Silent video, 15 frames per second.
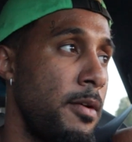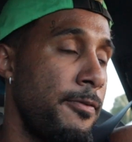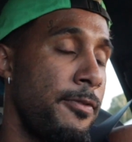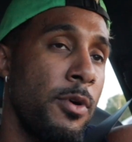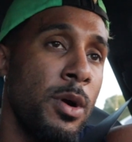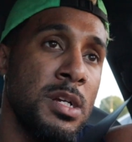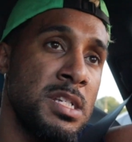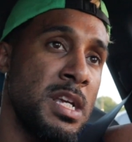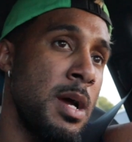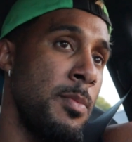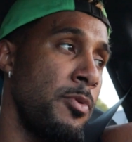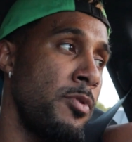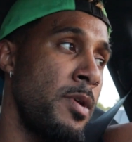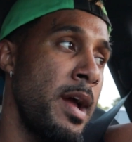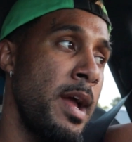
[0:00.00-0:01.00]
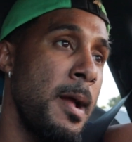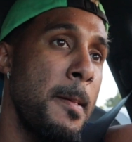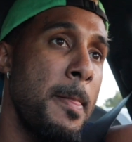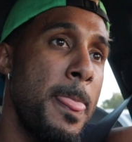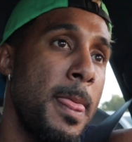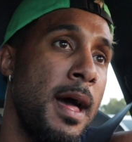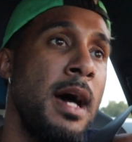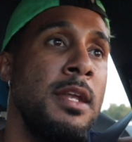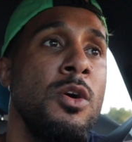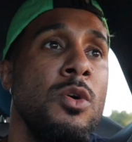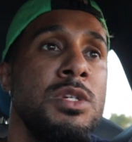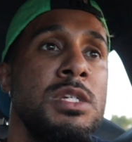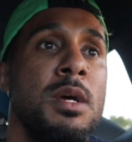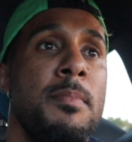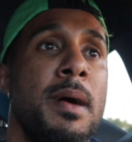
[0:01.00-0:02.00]
for example, right? I know
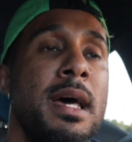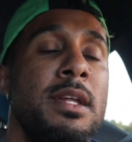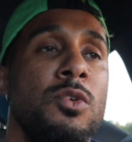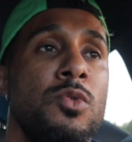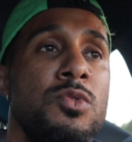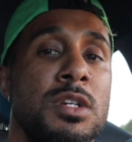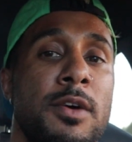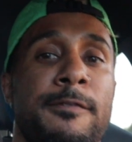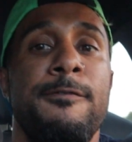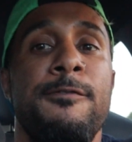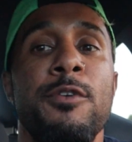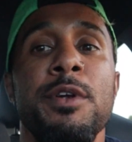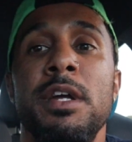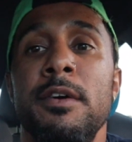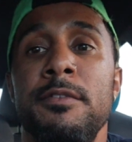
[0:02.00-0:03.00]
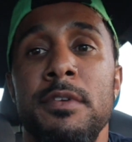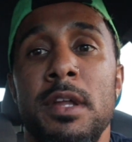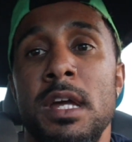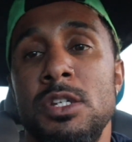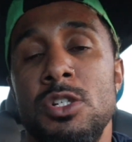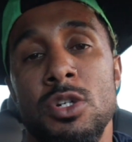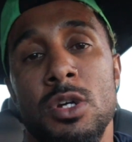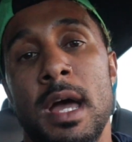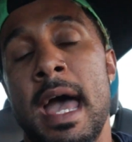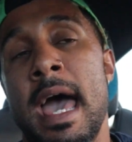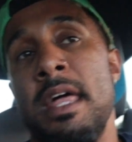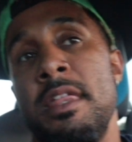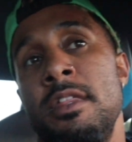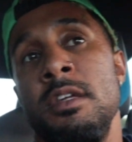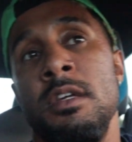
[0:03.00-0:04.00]
somebody who's a freak of nature
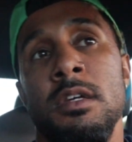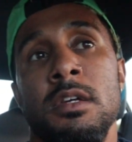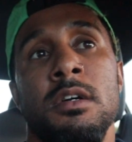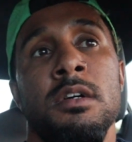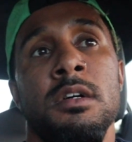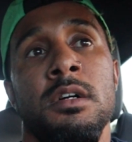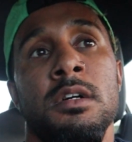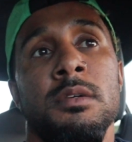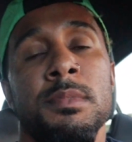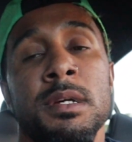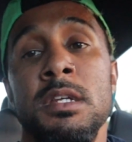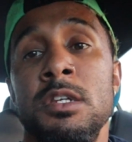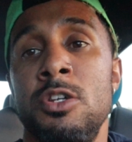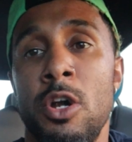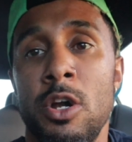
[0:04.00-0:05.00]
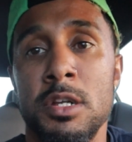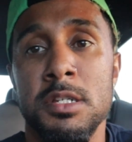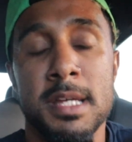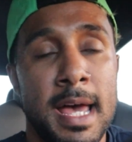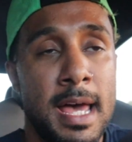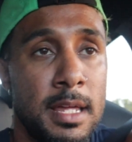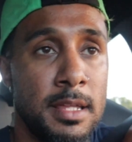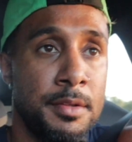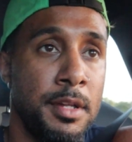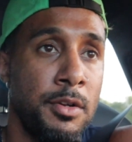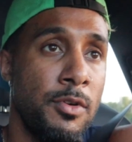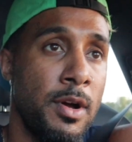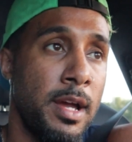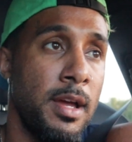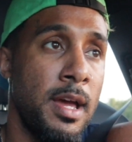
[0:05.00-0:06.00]
athlete, endurance athlete, right?